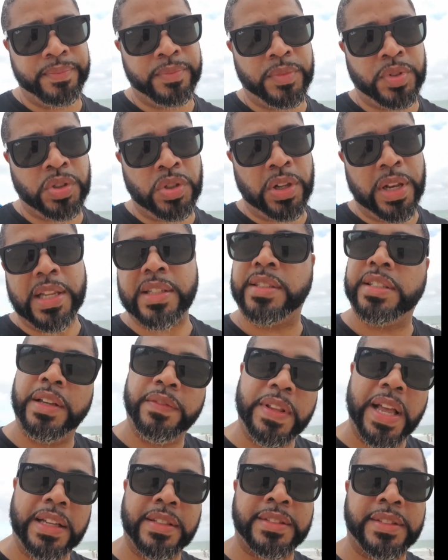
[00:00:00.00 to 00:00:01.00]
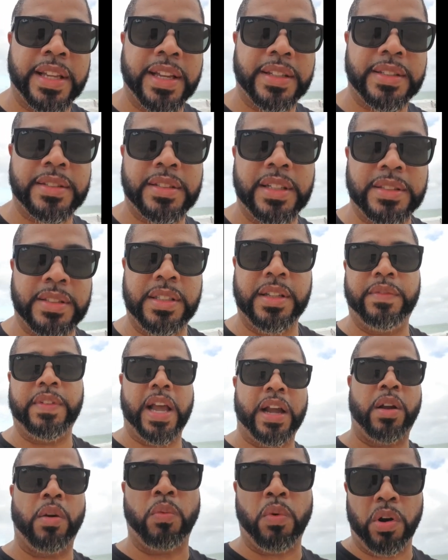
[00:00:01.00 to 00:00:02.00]
So let's see if that sticks. Let's see if that
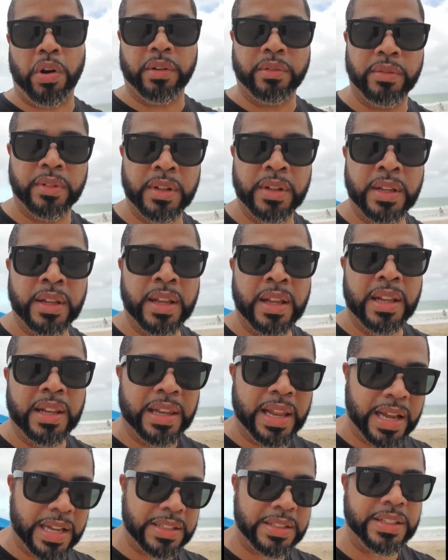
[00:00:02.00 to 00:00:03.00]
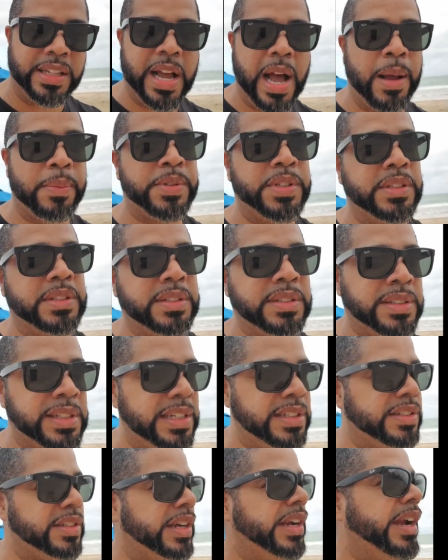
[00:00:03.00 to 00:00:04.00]
could work. Legacy Options,
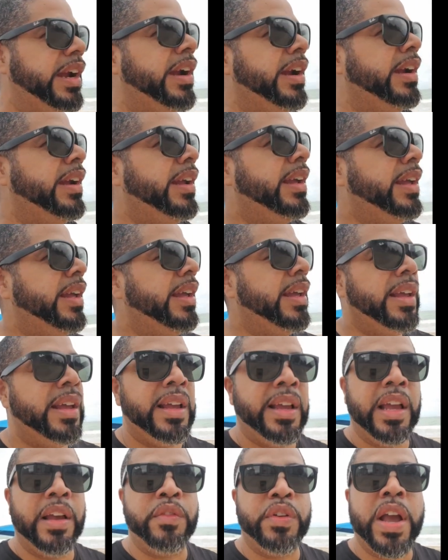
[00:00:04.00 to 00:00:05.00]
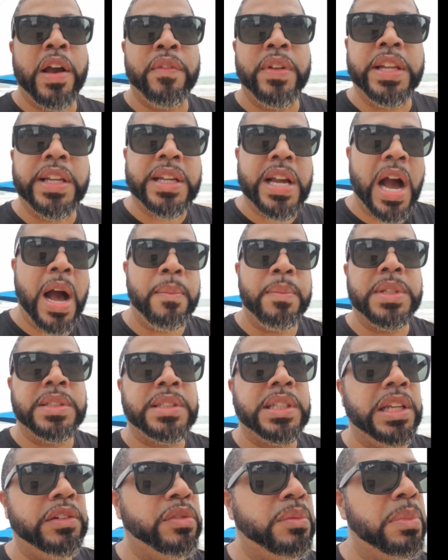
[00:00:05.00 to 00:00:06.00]
Caesar here. If you have any comments,
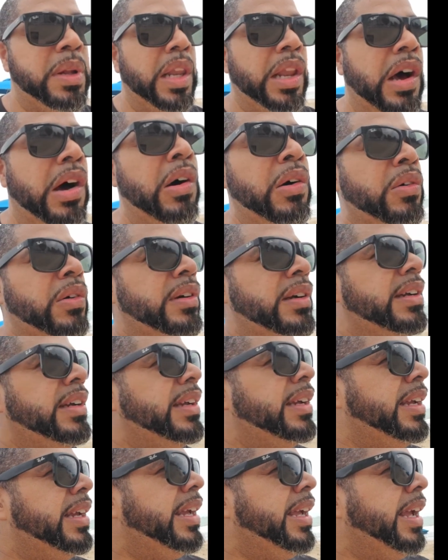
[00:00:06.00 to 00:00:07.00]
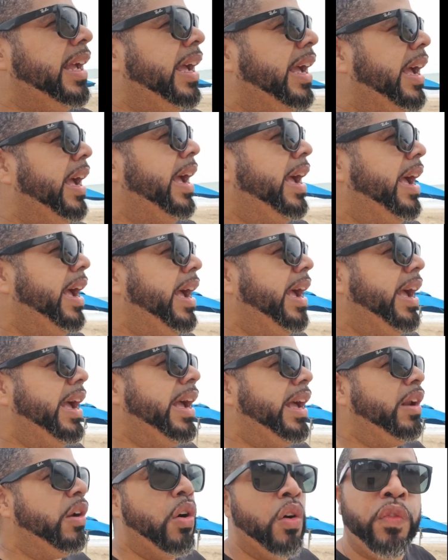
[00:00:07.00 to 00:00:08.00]
leave them below.
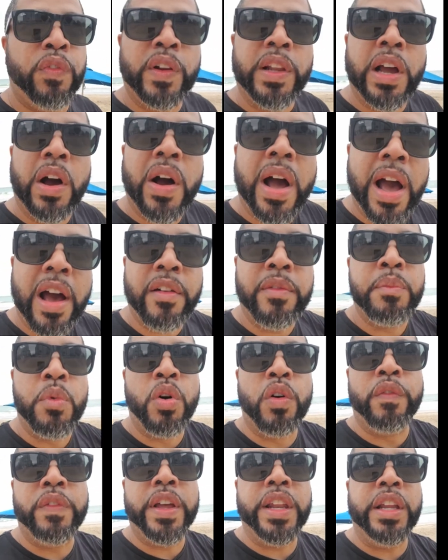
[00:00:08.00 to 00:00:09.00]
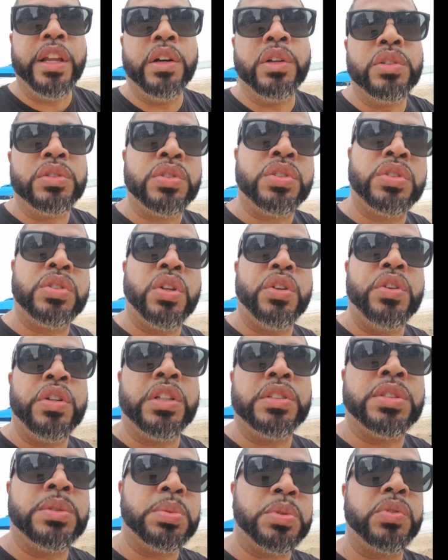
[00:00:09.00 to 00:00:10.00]
And hopefully I'll have more videos so you can
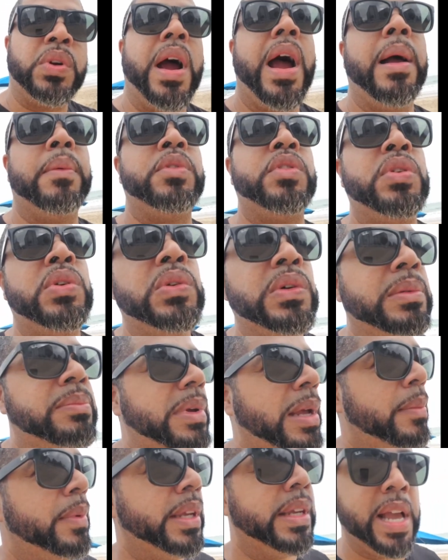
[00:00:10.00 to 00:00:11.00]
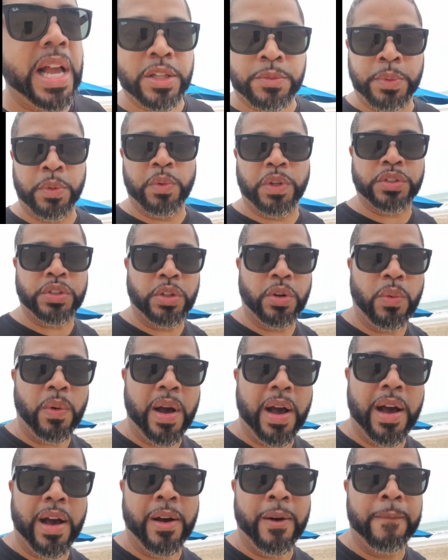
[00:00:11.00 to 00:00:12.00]
subscribe to and maybe catch me once in a
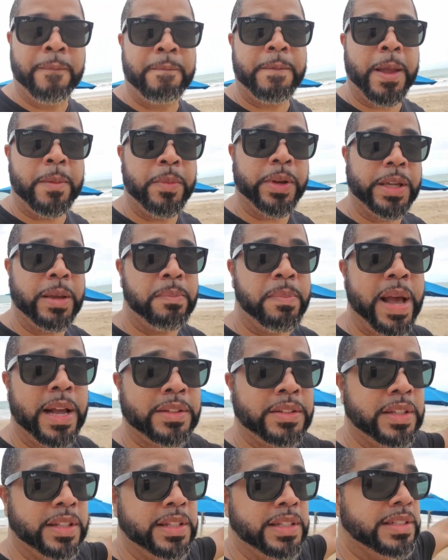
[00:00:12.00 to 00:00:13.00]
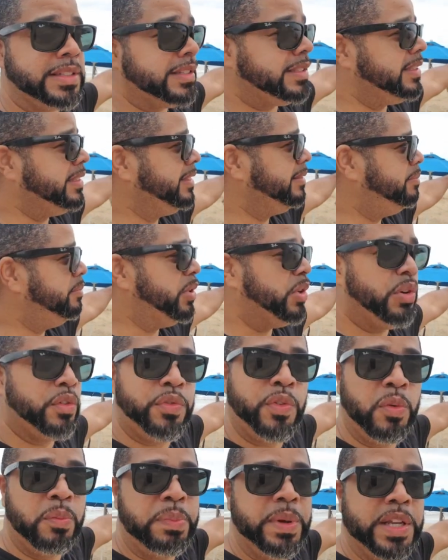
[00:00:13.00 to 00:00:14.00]
while. I'm gonna get back to this
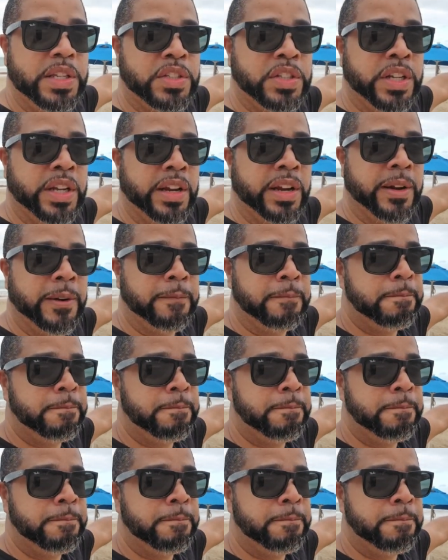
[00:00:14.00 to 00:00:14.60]
beautiful beach here.